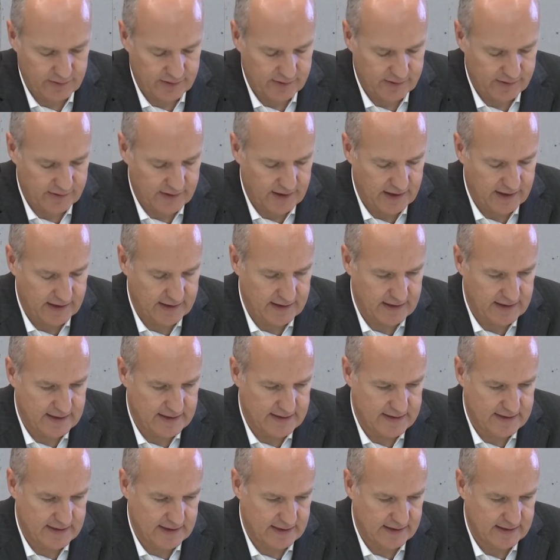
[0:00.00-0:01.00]

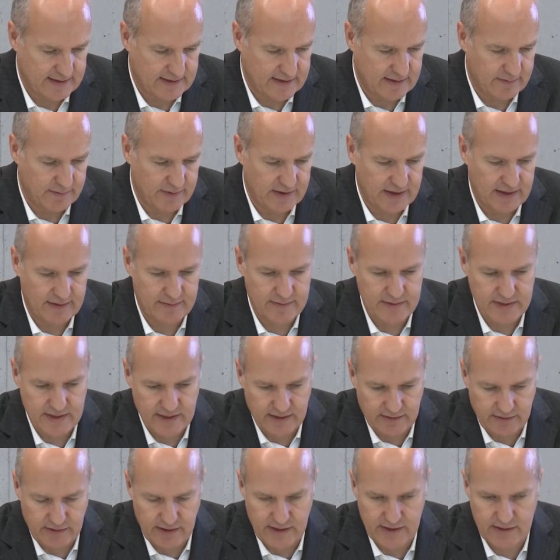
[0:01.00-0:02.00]
credits, and sometimes
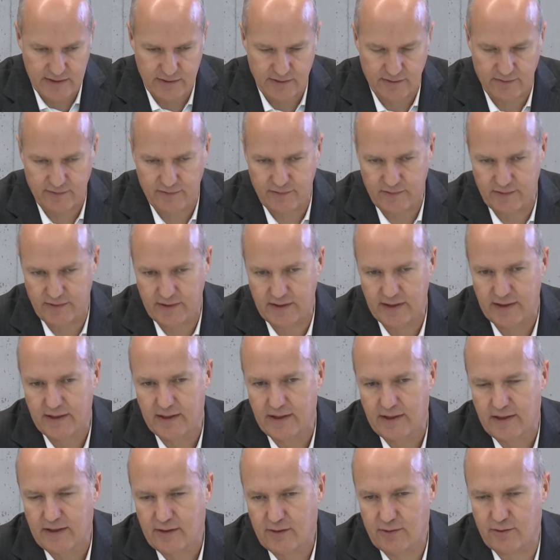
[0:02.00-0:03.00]
increase of
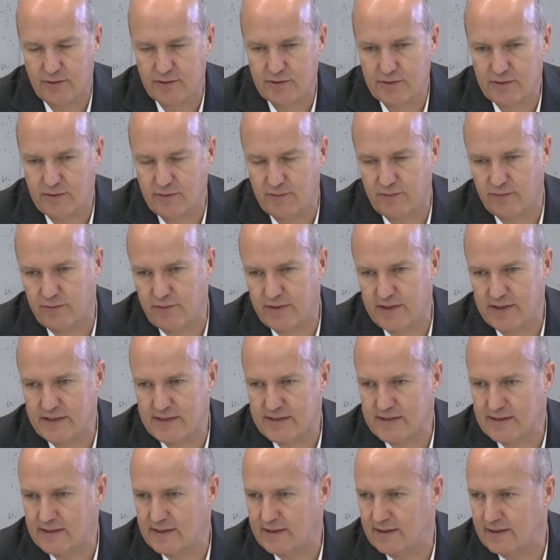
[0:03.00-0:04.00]
cost of
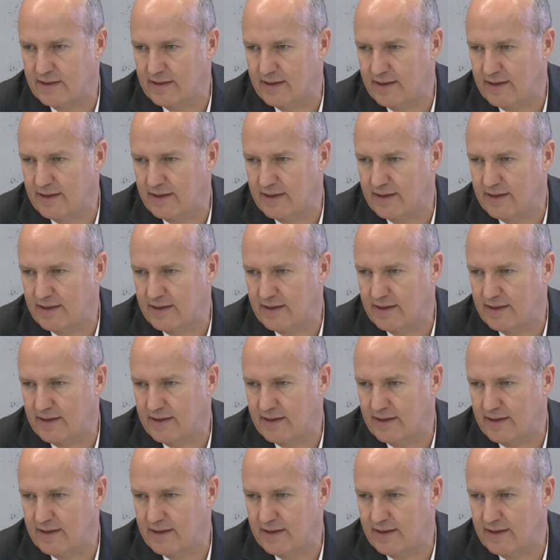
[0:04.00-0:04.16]
risk,